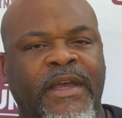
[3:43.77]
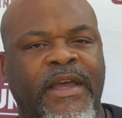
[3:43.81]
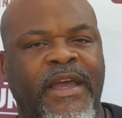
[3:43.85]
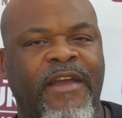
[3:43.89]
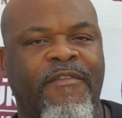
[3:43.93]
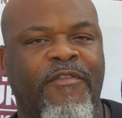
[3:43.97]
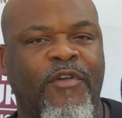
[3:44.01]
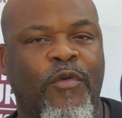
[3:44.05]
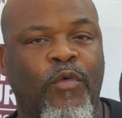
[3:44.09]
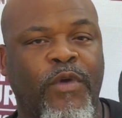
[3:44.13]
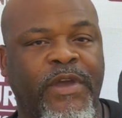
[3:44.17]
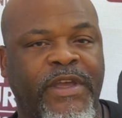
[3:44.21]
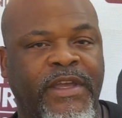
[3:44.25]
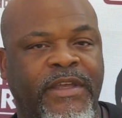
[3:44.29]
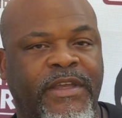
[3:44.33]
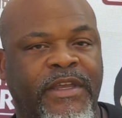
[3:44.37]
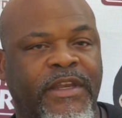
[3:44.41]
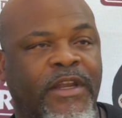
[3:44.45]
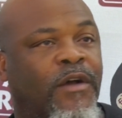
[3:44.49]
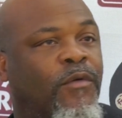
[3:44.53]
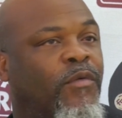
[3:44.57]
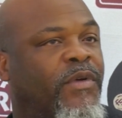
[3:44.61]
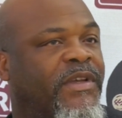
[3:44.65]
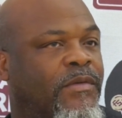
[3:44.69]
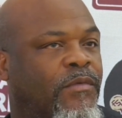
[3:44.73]
Every week, you
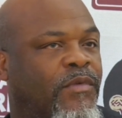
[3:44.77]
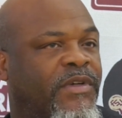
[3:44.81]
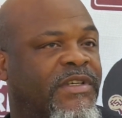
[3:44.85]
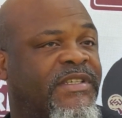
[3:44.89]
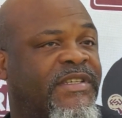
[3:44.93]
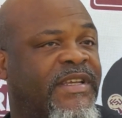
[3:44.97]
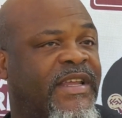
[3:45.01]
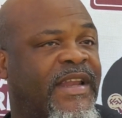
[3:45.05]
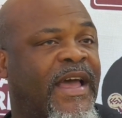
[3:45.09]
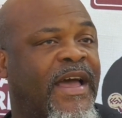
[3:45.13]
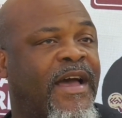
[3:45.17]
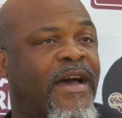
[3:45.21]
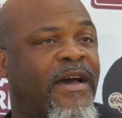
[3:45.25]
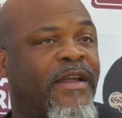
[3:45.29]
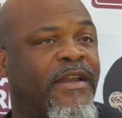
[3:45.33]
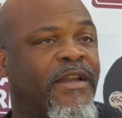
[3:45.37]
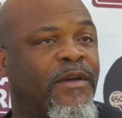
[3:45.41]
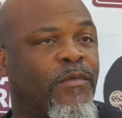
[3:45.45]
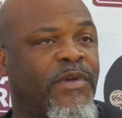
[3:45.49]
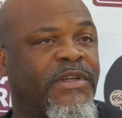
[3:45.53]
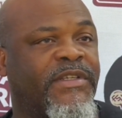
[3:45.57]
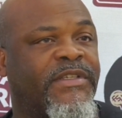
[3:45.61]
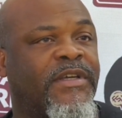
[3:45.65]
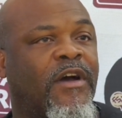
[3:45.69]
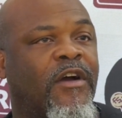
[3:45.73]
know, we sit down
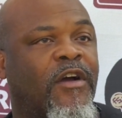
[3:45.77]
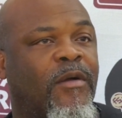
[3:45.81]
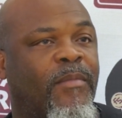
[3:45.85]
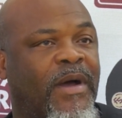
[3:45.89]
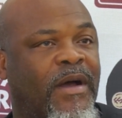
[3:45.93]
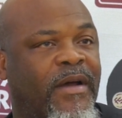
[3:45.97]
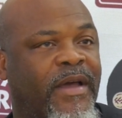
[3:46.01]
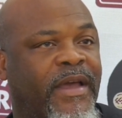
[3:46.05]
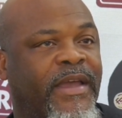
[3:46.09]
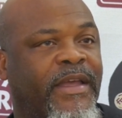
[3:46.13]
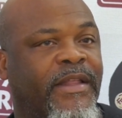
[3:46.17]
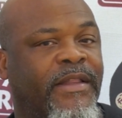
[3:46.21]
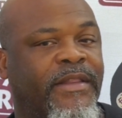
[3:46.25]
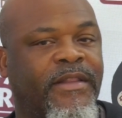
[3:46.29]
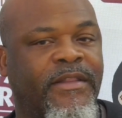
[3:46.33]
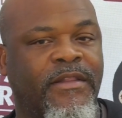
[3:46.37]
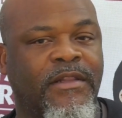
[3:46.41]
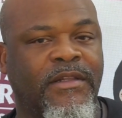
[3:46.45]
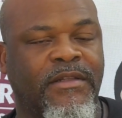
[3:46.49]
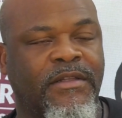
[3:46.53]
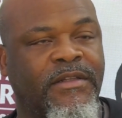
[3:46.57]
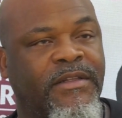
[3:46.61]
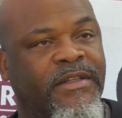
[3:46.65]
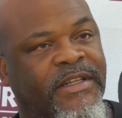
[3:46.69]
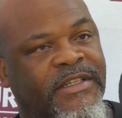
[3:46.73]
and we talk about, hey,
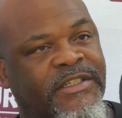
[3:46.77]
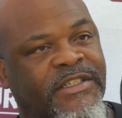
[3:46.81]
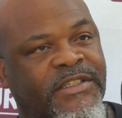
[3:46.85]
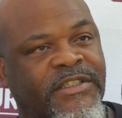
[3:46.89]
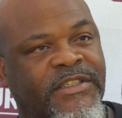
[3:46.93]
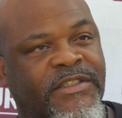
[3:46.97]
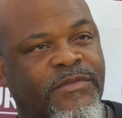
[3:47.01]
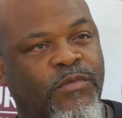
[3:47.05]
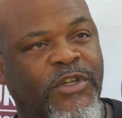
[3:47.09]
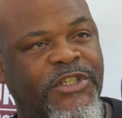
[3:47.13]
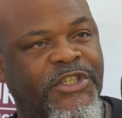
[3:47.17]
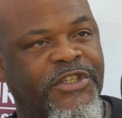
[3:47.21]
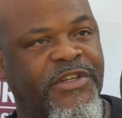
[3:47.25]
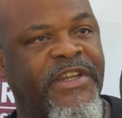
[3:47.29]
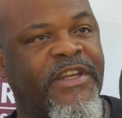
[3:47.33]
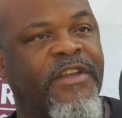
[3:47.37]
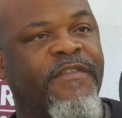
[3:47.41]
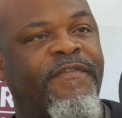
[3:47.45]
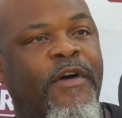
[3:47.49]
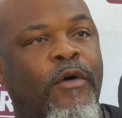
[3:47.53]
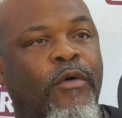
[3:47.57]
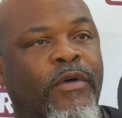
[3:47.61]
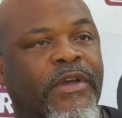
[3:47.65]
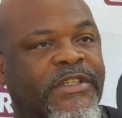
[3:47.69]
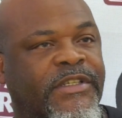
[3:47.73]
this is what you need to
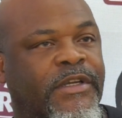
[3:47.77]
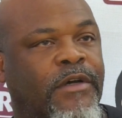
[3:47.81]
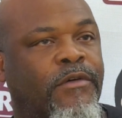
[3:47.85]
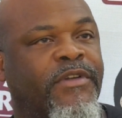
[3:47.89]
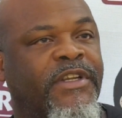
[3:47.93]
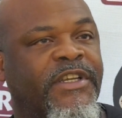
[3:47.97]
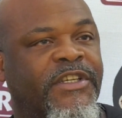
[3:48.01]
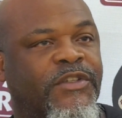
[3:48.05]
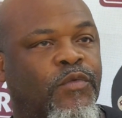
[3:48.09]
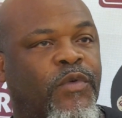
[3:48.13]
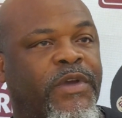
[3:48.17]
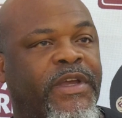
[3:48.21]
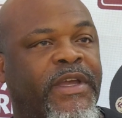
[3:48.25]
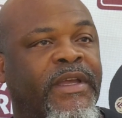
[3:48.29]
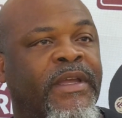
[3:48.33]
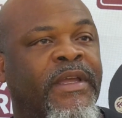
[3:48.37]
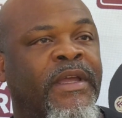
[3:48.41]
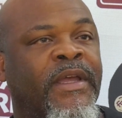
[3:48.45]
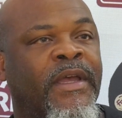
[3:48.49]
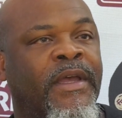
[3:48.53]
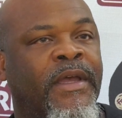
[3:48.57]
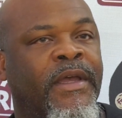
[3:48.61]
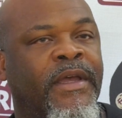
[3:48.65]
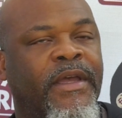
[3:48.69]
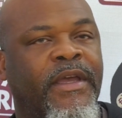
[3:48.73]
focus on this week.
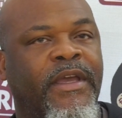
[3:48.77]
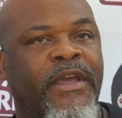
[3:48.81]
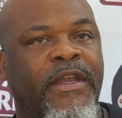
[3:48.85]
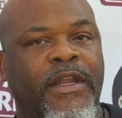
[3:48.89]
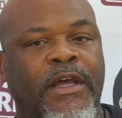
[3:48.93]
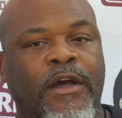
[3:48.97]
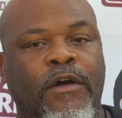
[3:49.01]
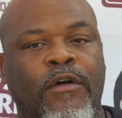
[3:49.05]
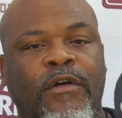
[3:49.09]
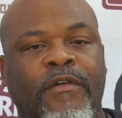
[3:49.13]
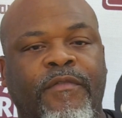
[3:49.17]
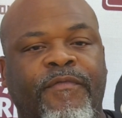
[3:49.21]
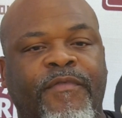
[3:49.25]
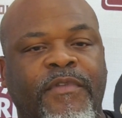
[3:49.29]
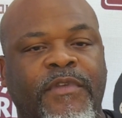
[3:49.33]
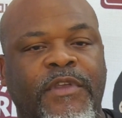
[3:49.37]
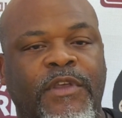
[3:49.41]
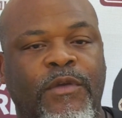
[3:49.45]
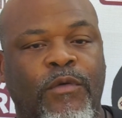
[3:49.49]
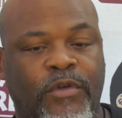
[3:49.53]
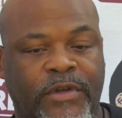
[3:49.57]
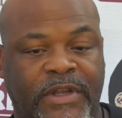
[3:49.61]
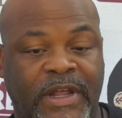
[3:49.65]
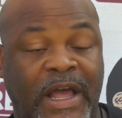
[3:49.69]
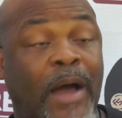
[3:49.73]
You know, if
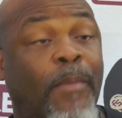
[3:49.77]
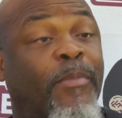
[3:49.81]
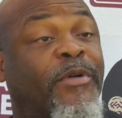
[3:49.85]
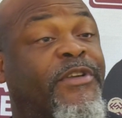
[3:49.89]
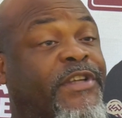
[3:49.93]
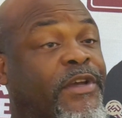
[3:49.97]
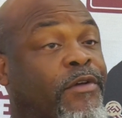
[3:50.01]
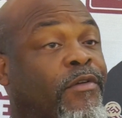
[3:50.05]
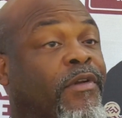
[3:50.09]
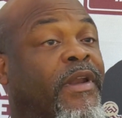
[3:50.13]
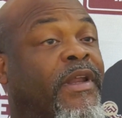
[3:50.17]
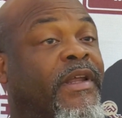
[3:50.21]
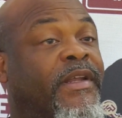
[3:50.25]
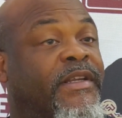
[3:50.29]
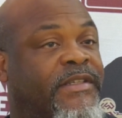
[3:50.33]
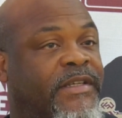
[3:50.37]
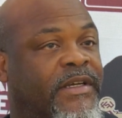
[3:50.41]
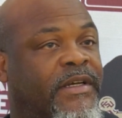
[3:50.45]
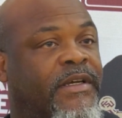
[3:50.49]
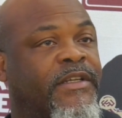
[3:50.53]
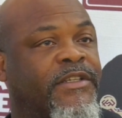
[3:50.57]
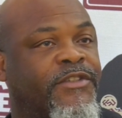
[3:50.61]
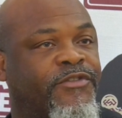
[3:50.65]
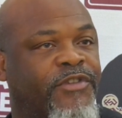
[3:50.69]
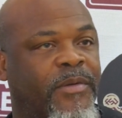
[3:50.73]
you want the opportunity to
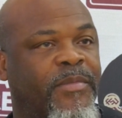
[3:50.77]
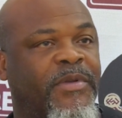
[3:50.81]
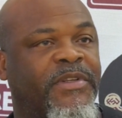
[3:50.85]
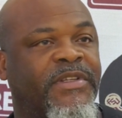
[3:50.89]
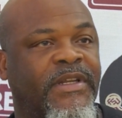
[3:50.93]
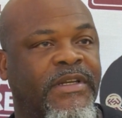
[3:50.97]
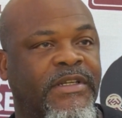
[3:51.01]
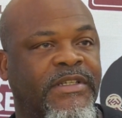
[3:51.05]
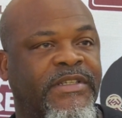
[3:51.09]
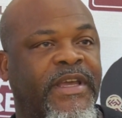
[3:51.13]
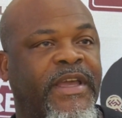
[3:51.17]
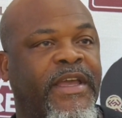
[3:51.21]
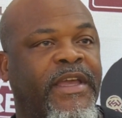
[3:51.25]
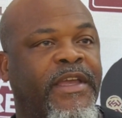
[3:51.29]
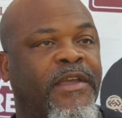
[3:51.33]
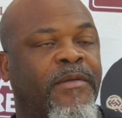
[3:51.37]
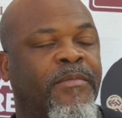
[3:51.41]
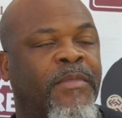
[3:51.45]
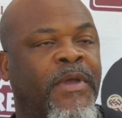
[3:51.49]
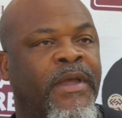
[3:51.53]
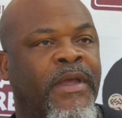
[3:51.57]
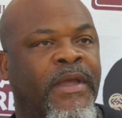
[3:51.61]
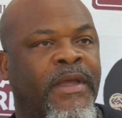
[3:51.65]
contribute to the team.